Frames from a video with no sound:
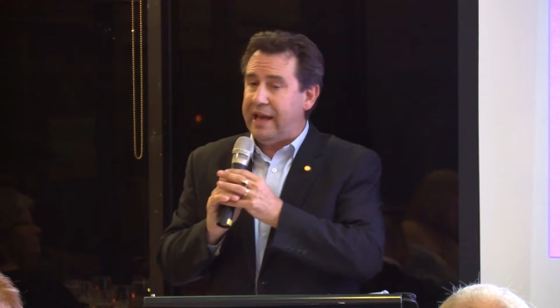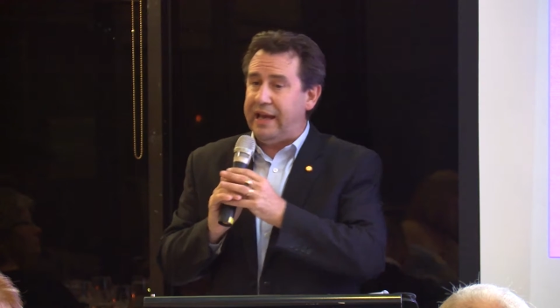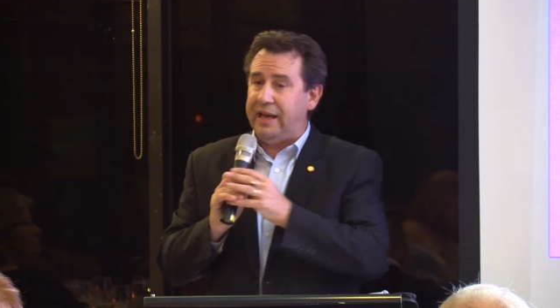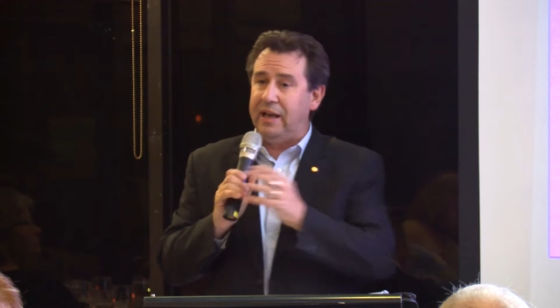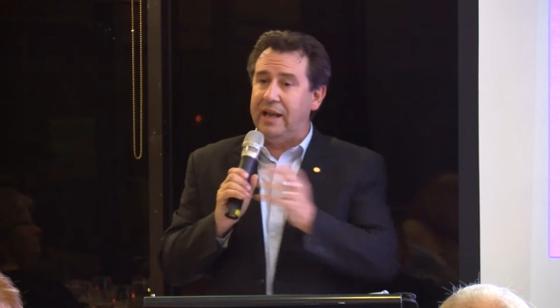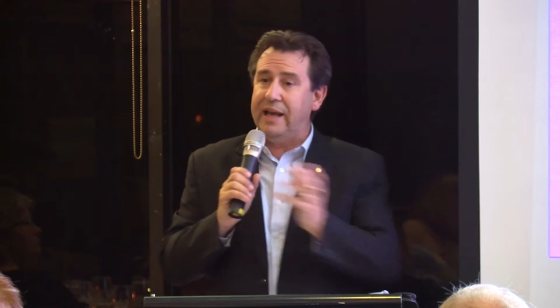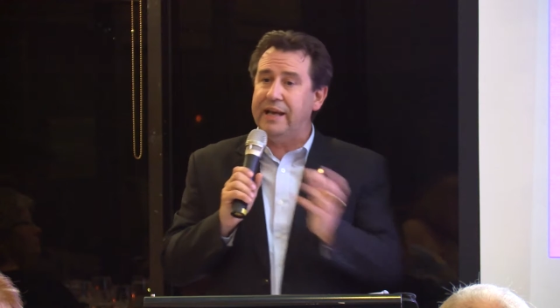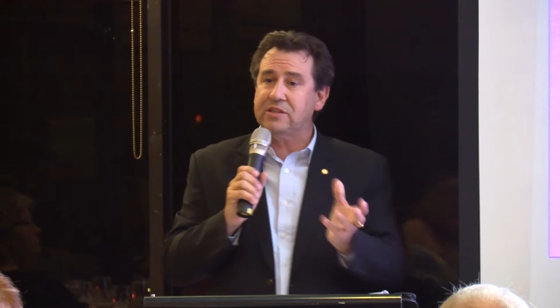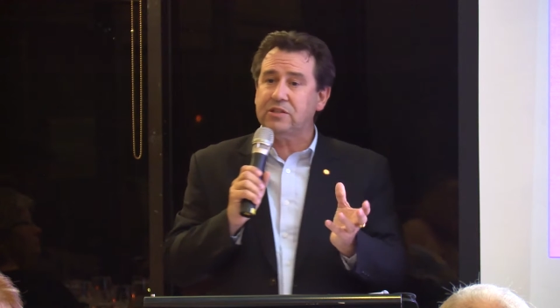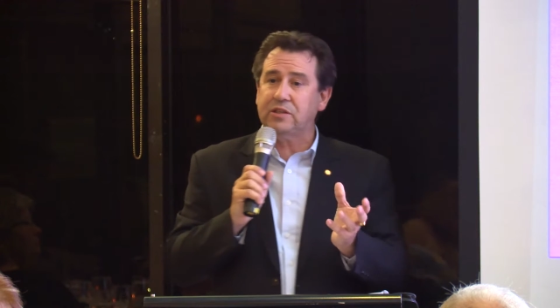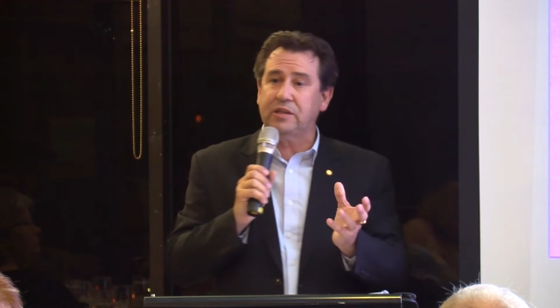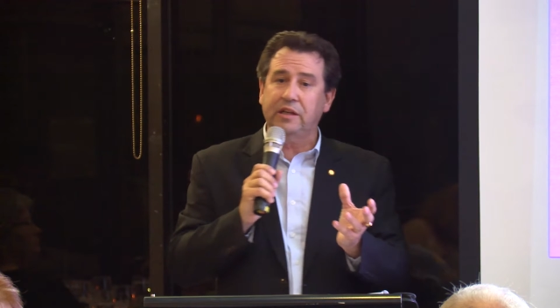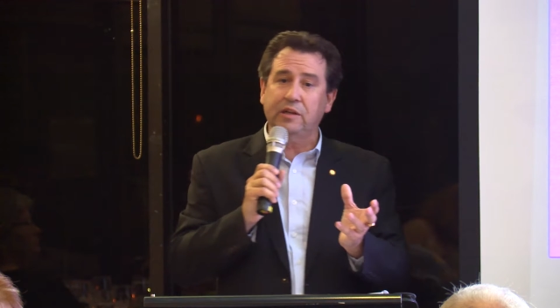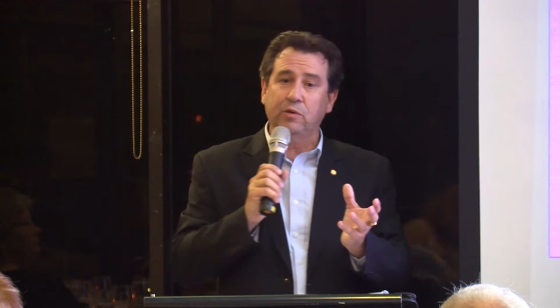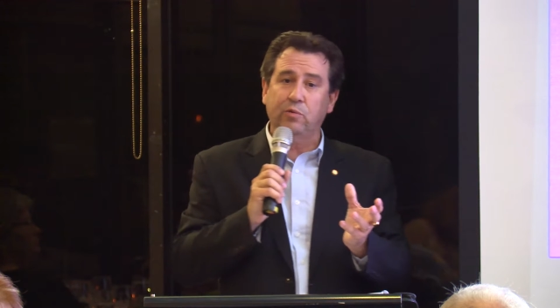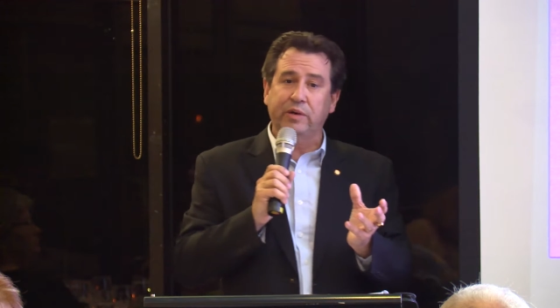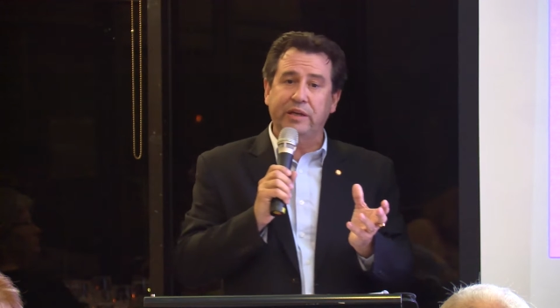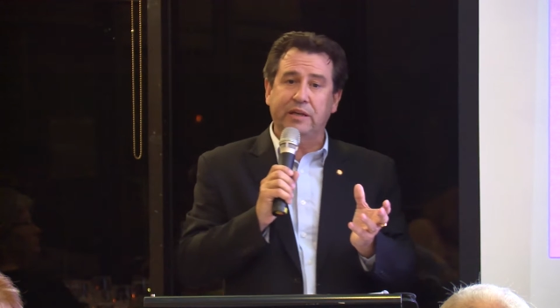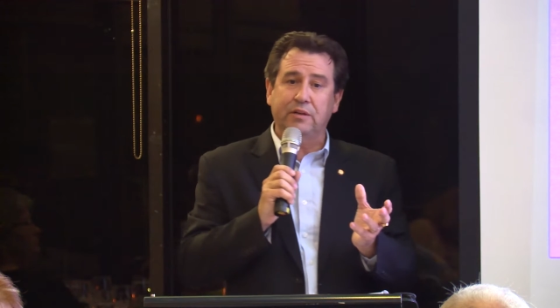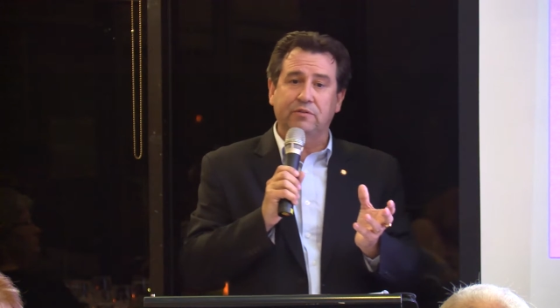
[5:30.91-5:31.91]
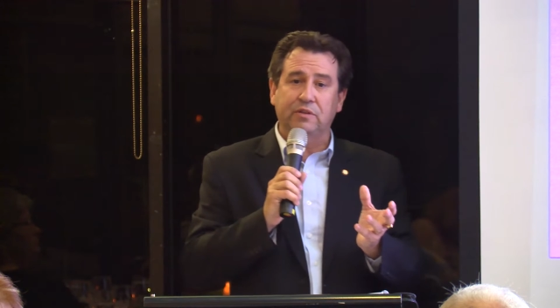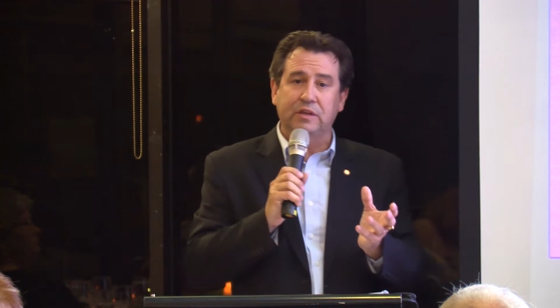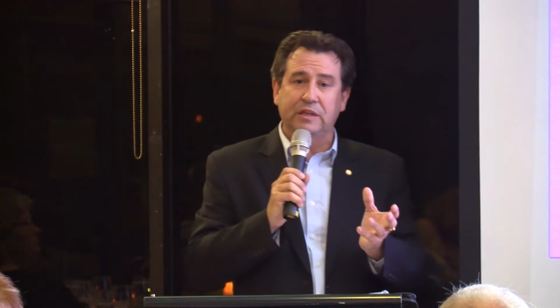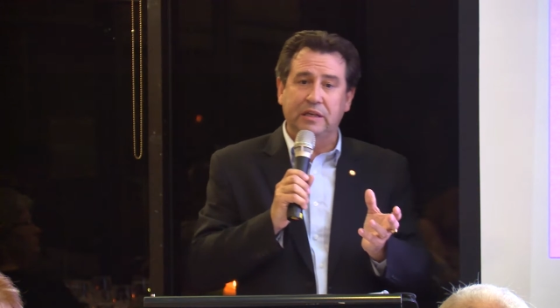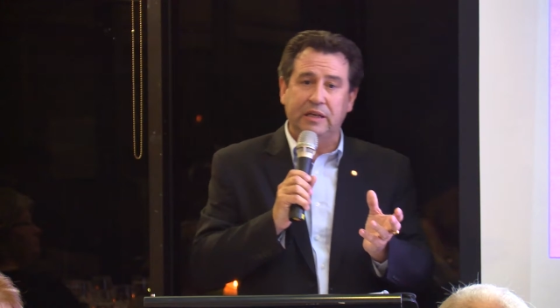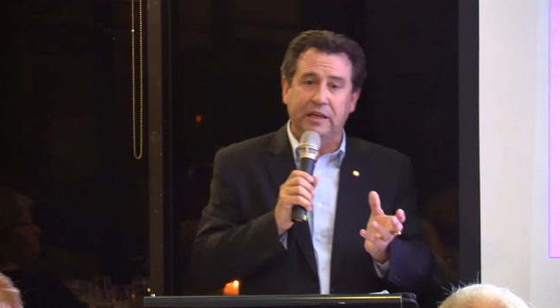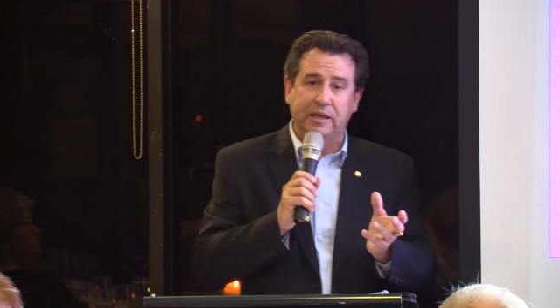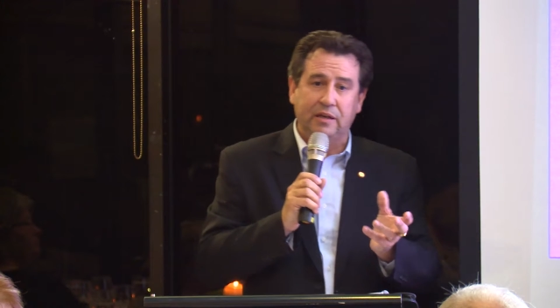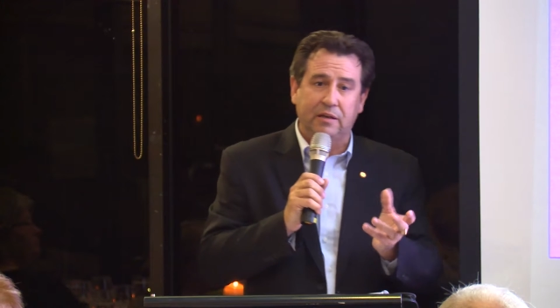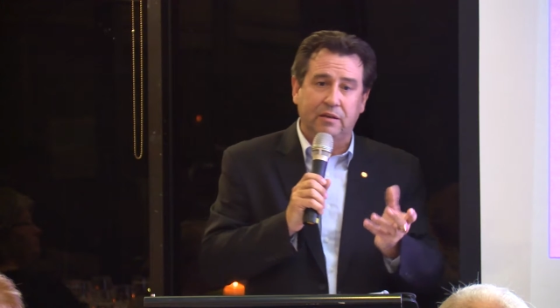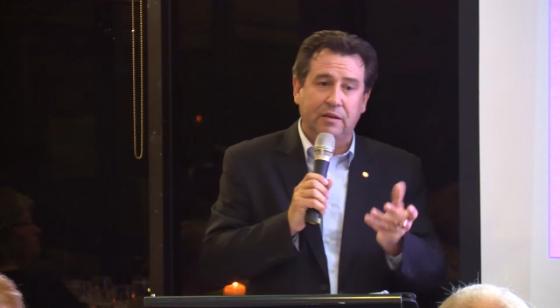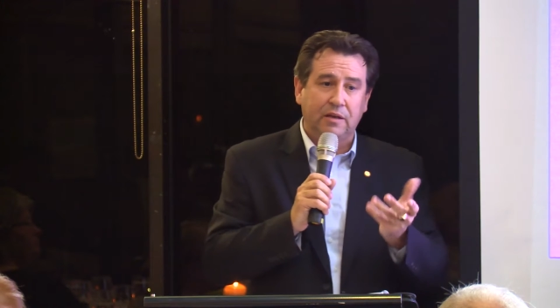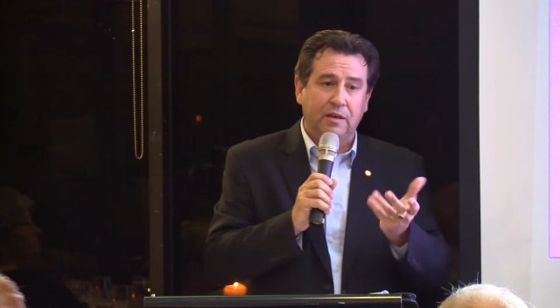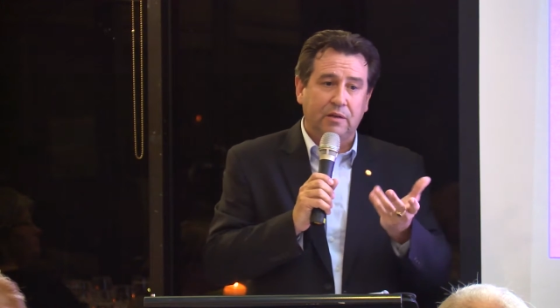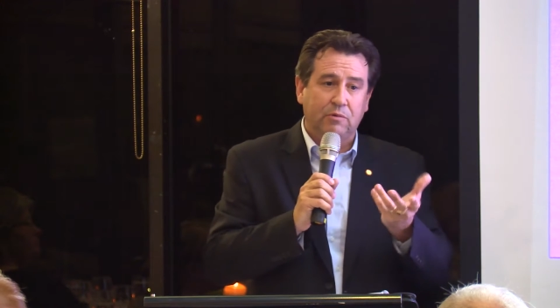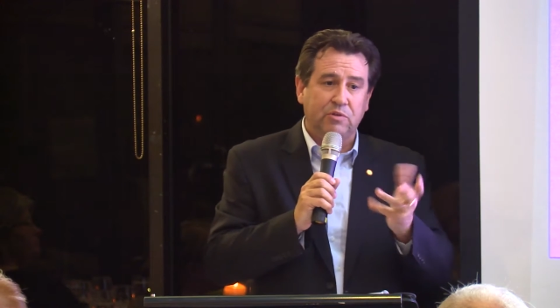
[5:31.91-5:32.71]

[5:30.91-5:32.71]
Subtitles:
our last sitting week of the year,